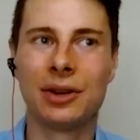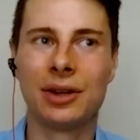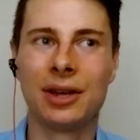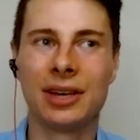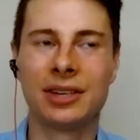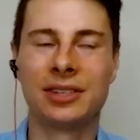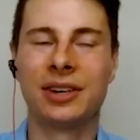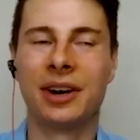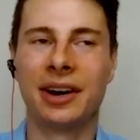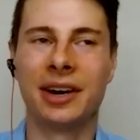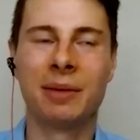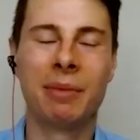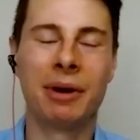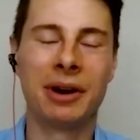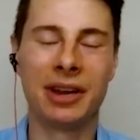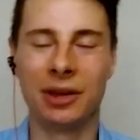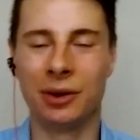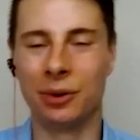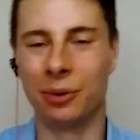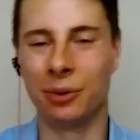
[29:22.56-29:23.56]
is there anybody
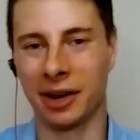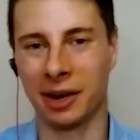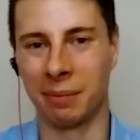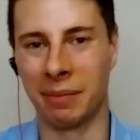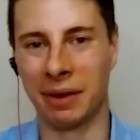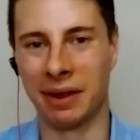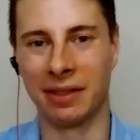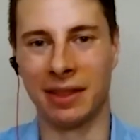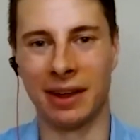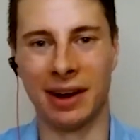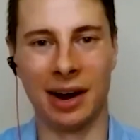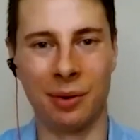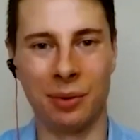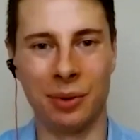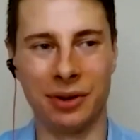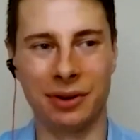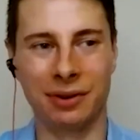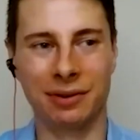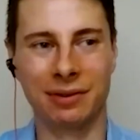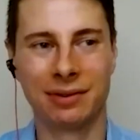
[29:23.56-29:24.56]
you recommend that I
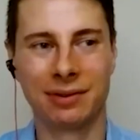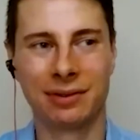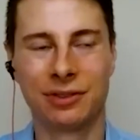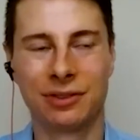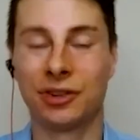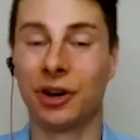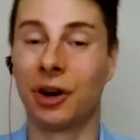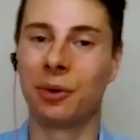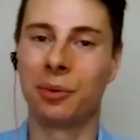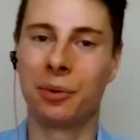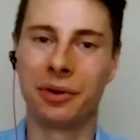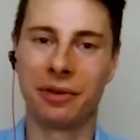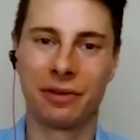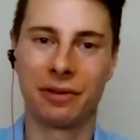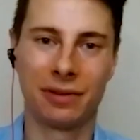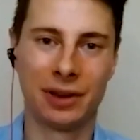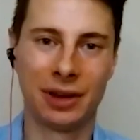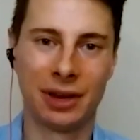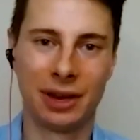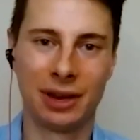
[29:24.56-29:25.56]
would talk with?
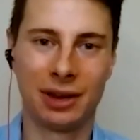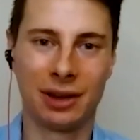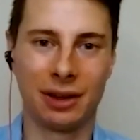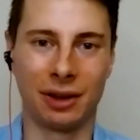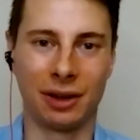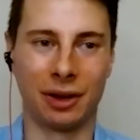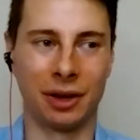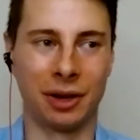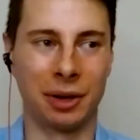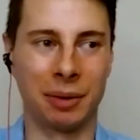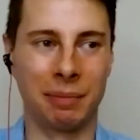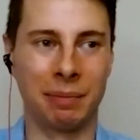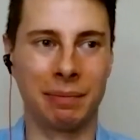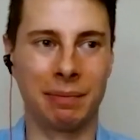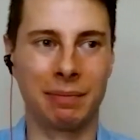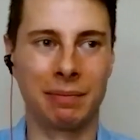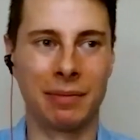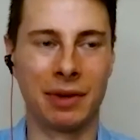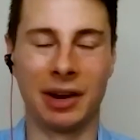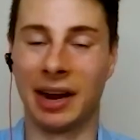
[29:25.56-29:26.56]
An
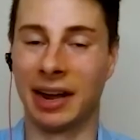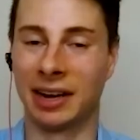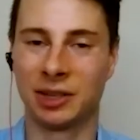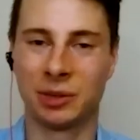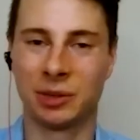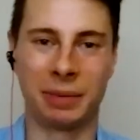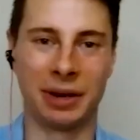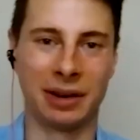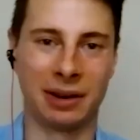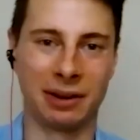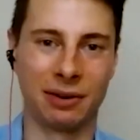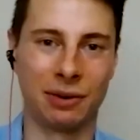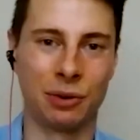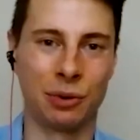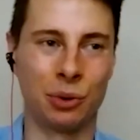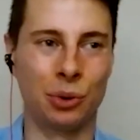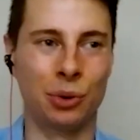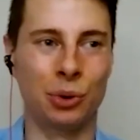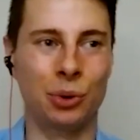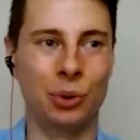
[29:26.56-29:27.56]
expat
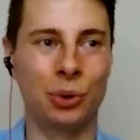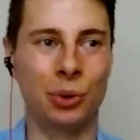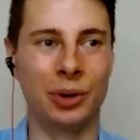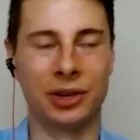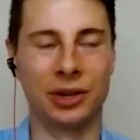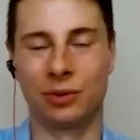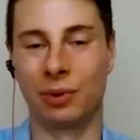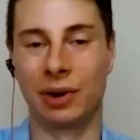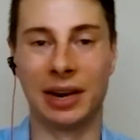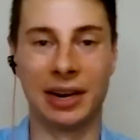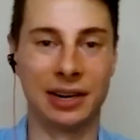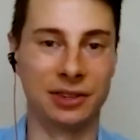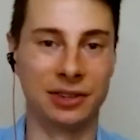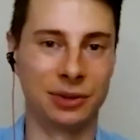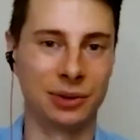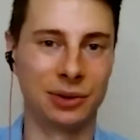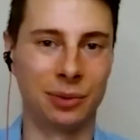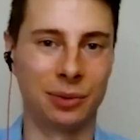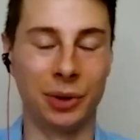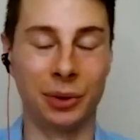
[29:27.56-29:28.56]
who is related to
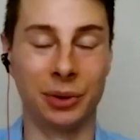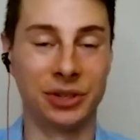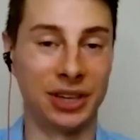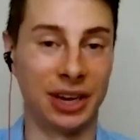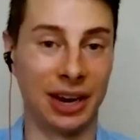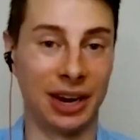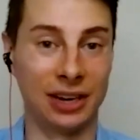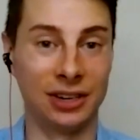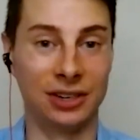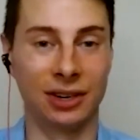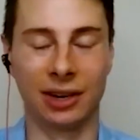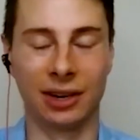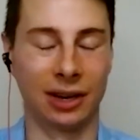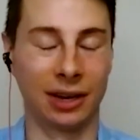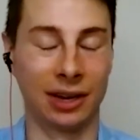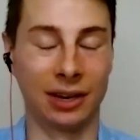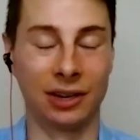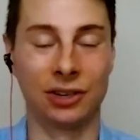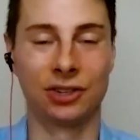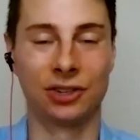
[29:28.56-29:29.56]
the real estate
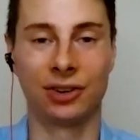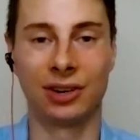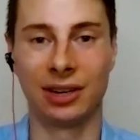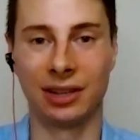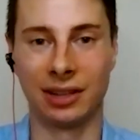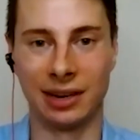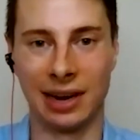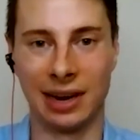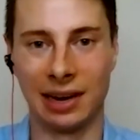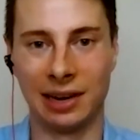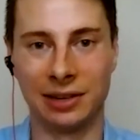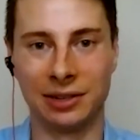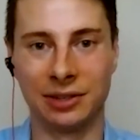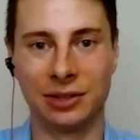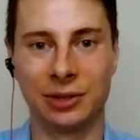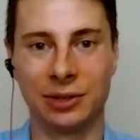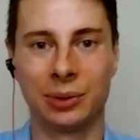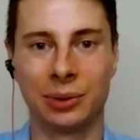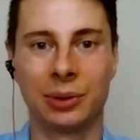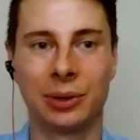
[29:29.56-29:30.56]
industry in the
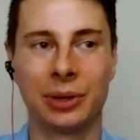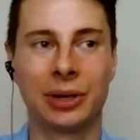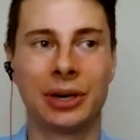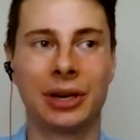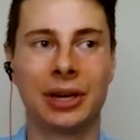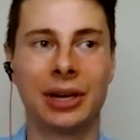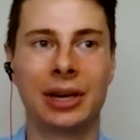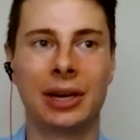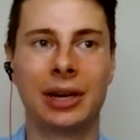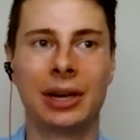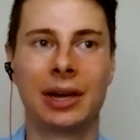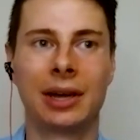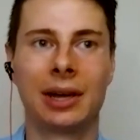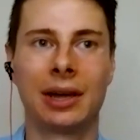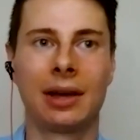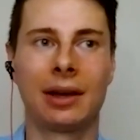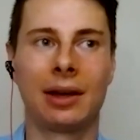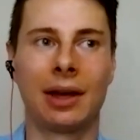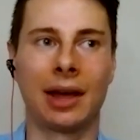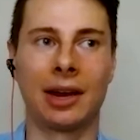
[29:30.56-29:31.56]
Netherlands, or
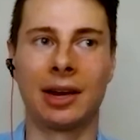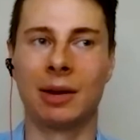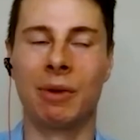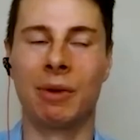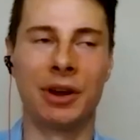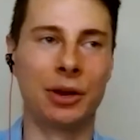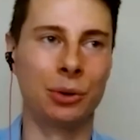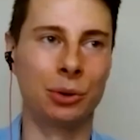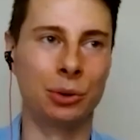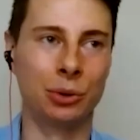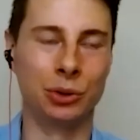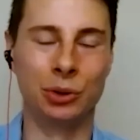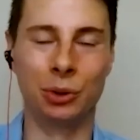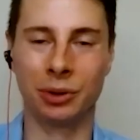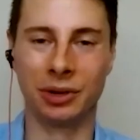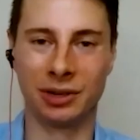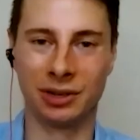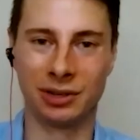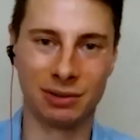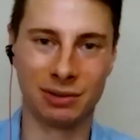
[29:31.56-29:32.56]
anybody who's
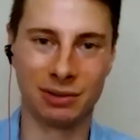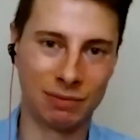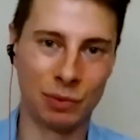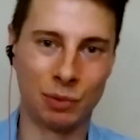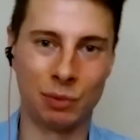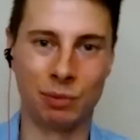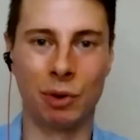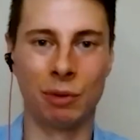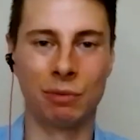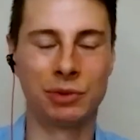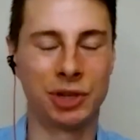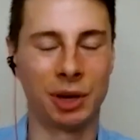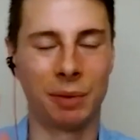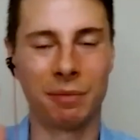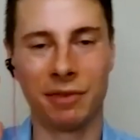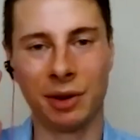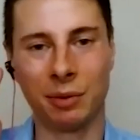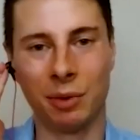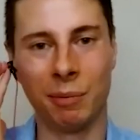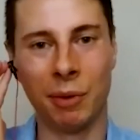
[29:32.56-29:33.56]
doing
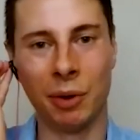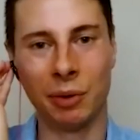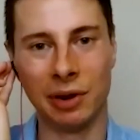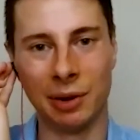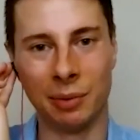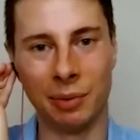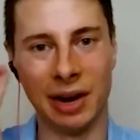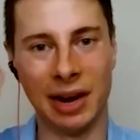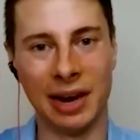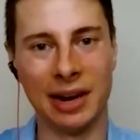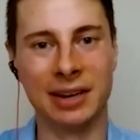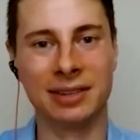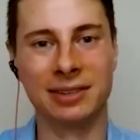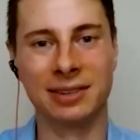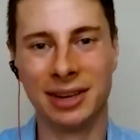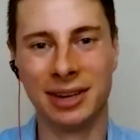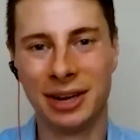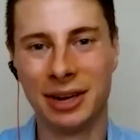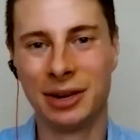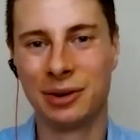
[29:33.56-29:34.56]
something remotely related
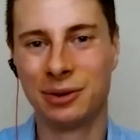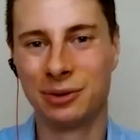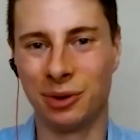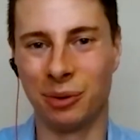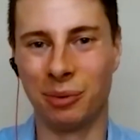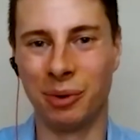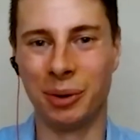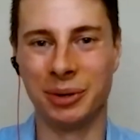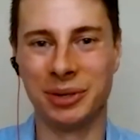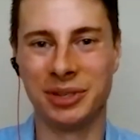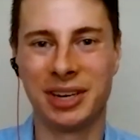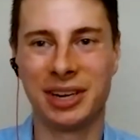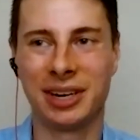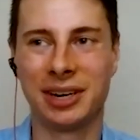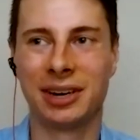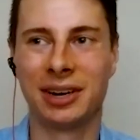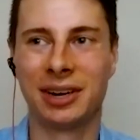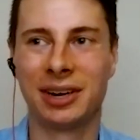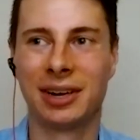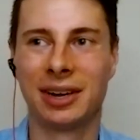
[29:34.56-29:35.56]
to real estate?
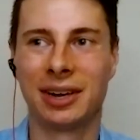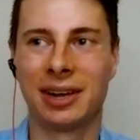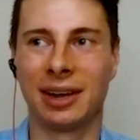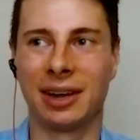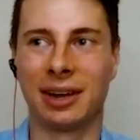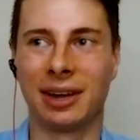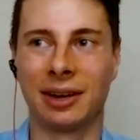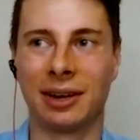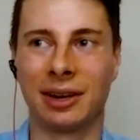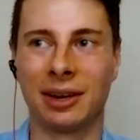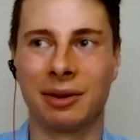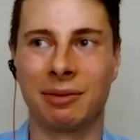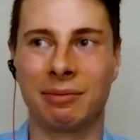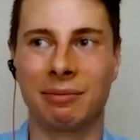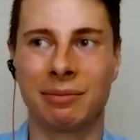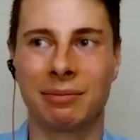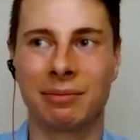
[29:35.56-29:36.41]
Yeah,